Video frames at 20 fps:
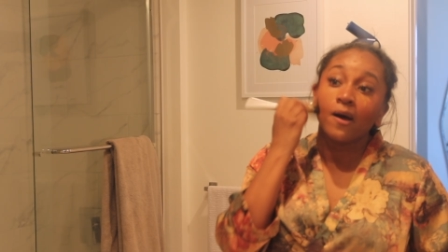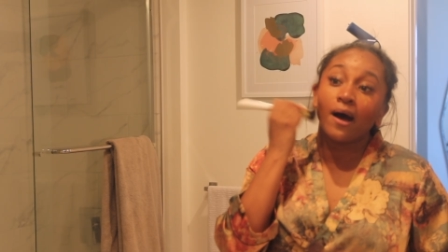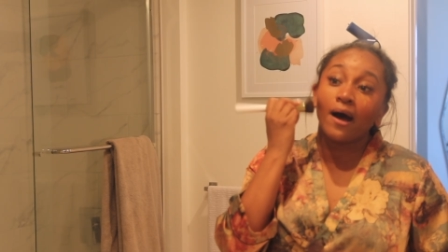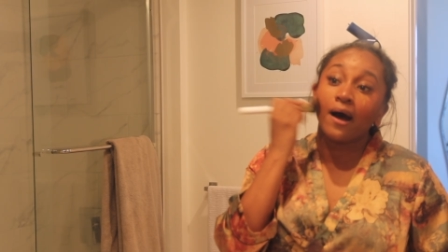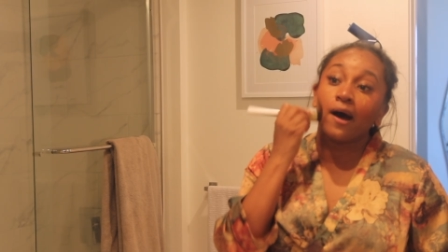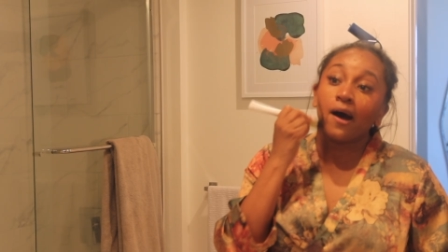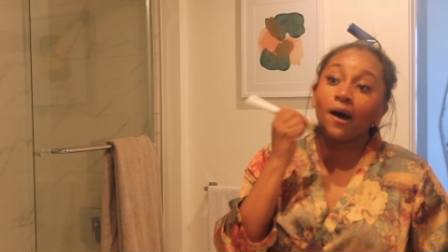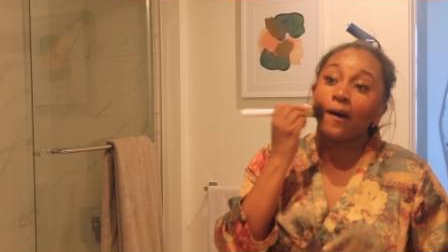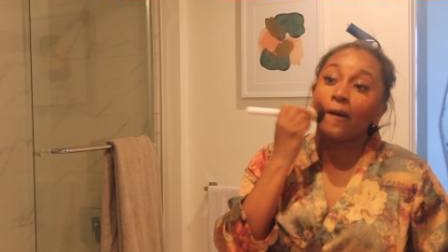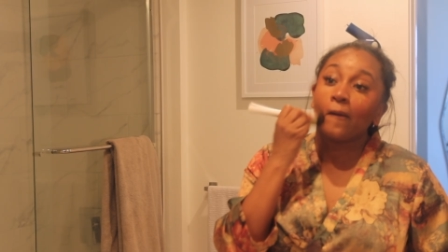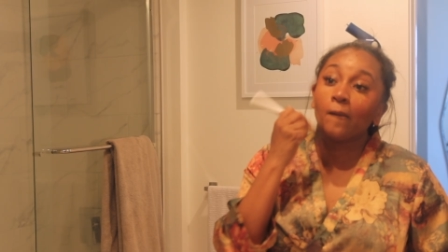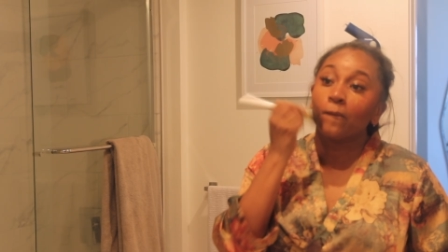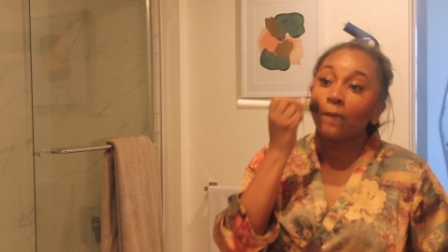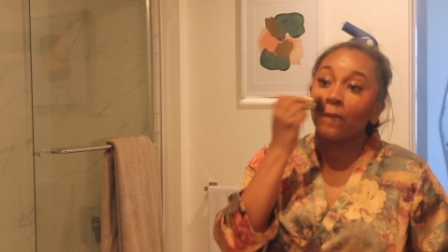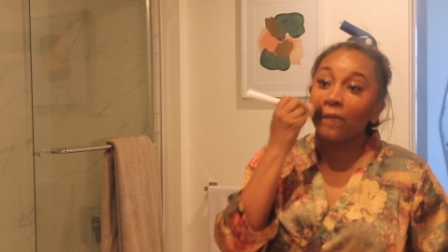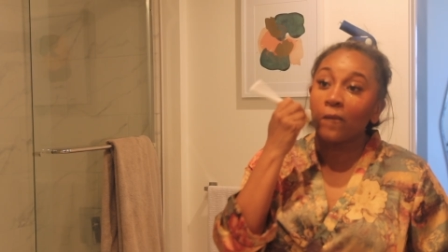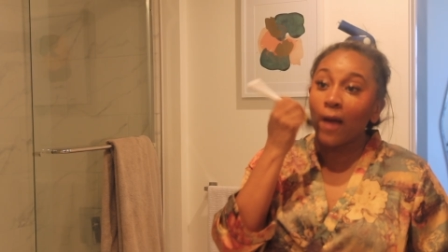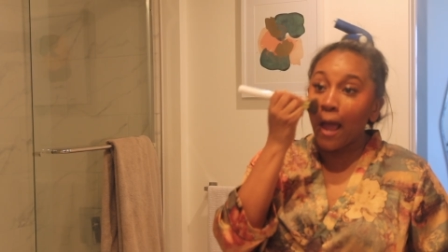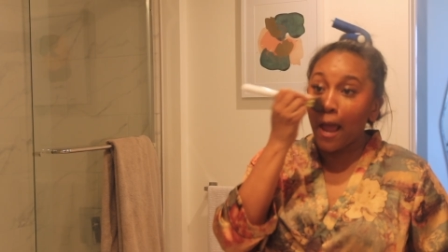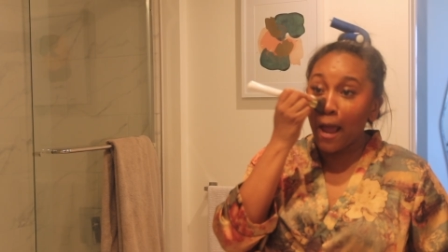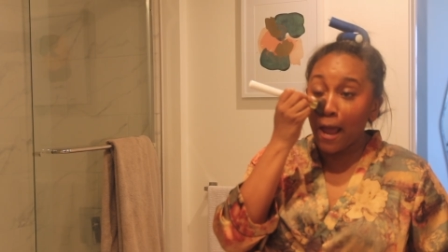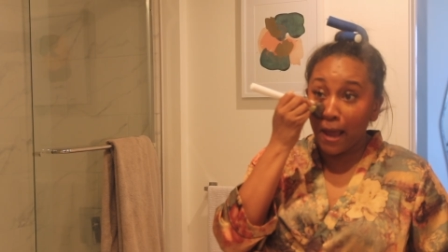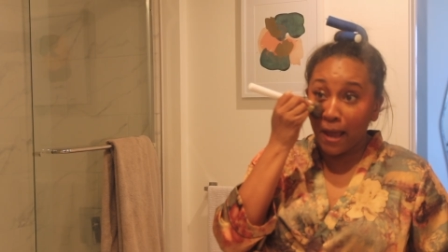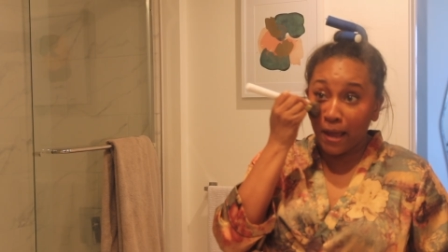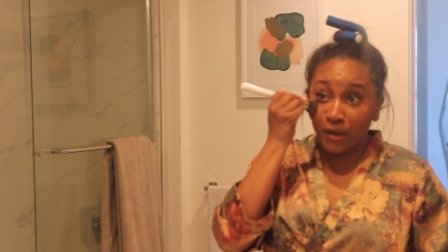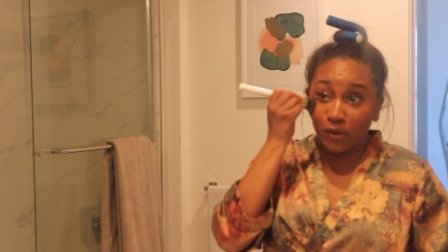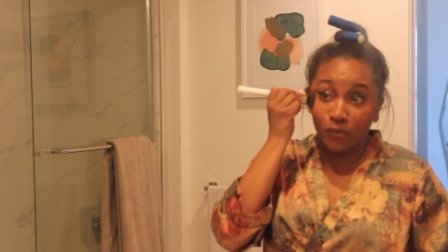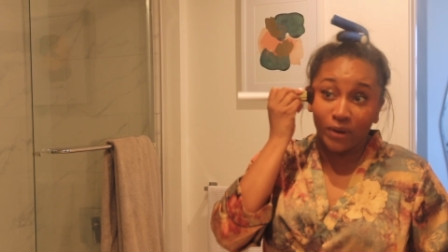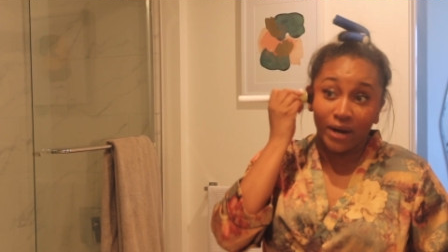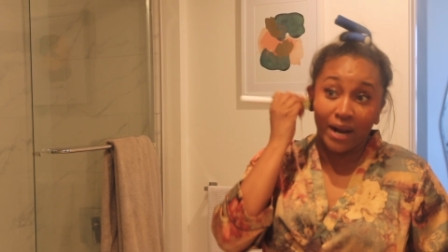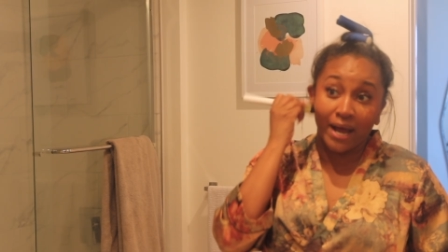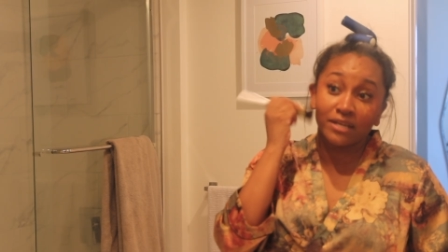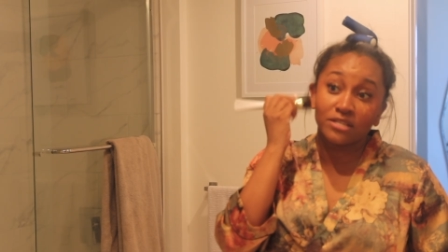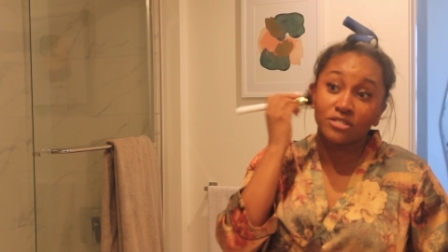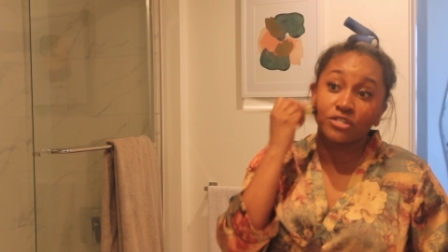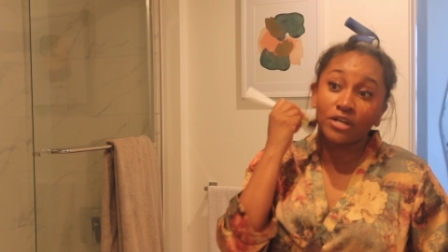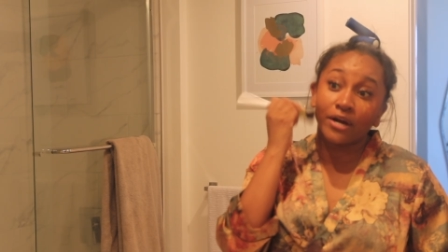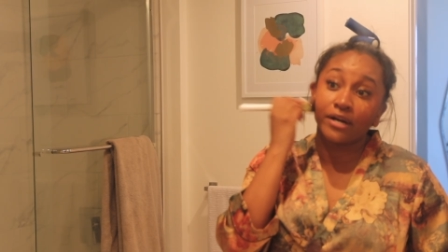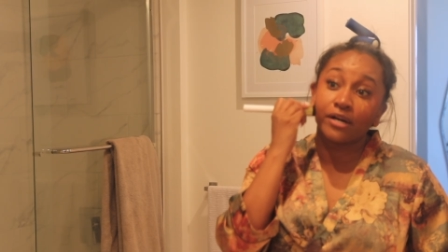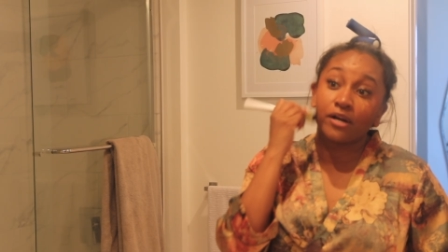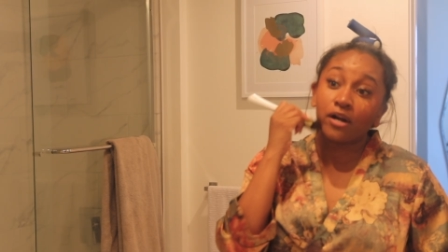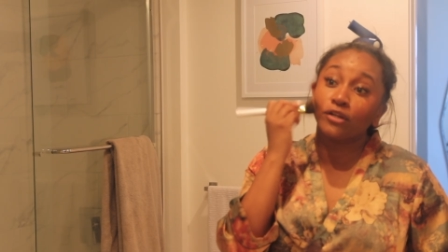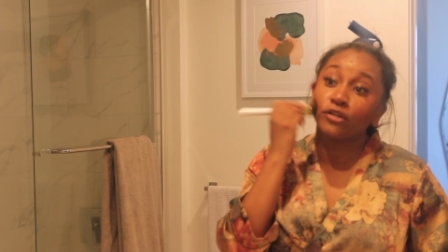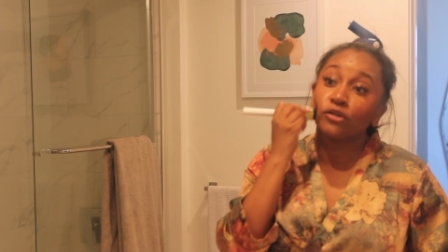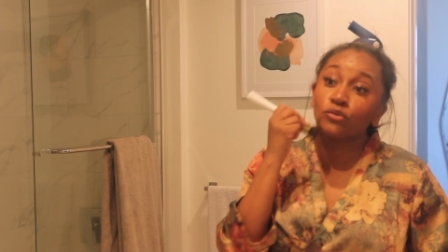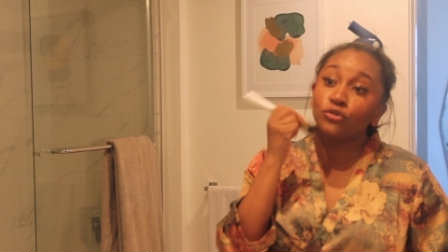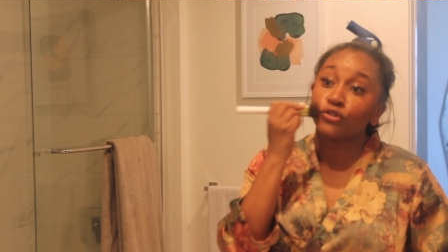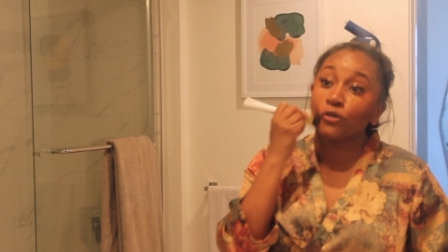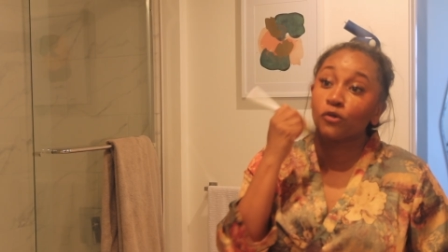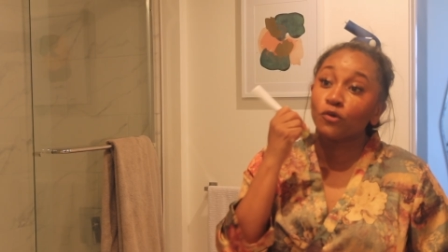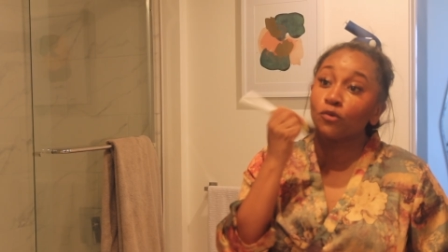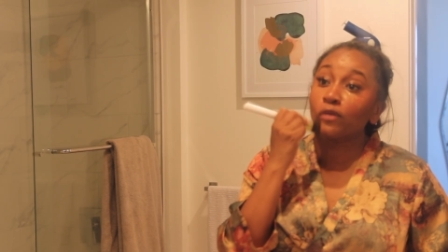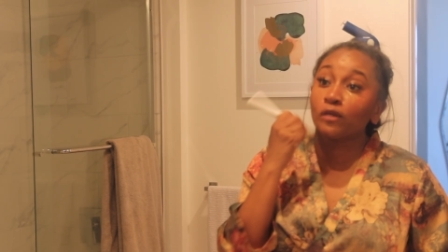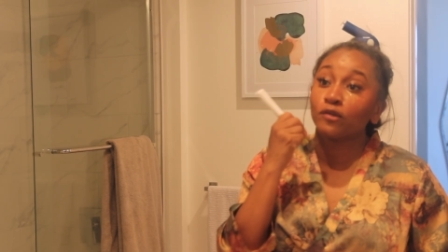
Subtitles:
And when I started on YouTube,